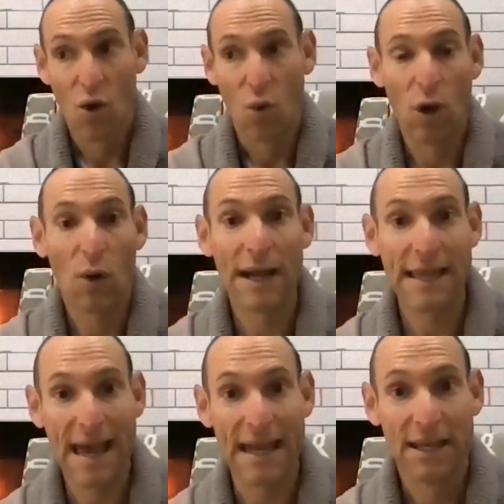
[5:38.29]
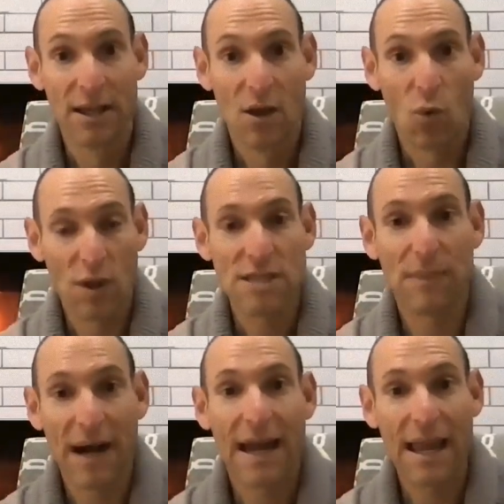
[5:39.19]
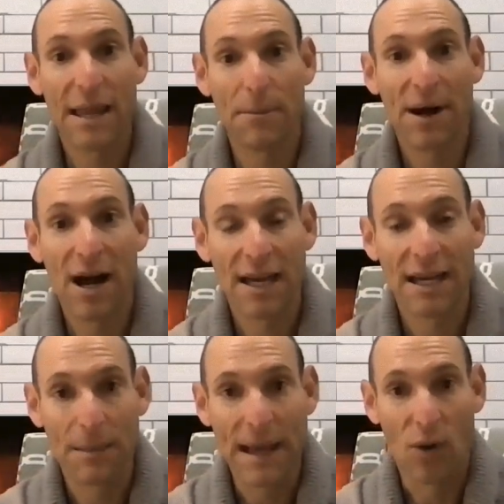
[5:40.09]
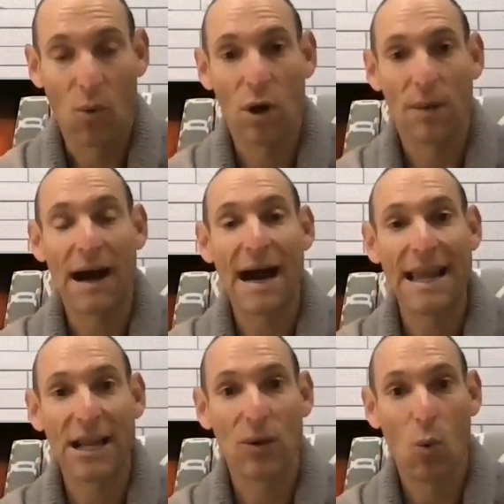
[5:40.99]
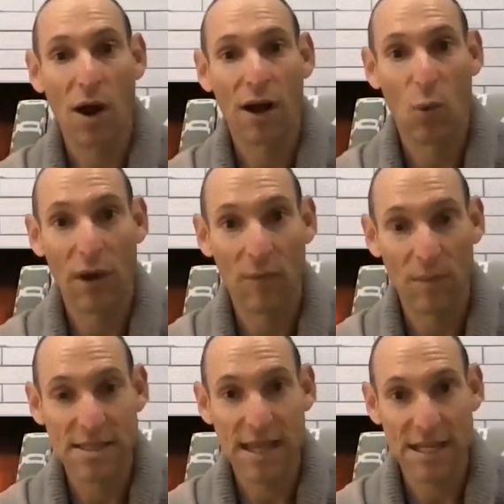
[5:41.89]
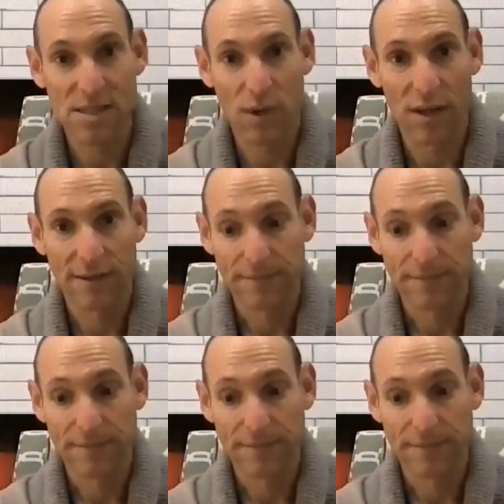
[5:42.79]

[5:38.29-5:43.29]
What do I get? What's my in-pocket amount? What am I going to walk away from this case with?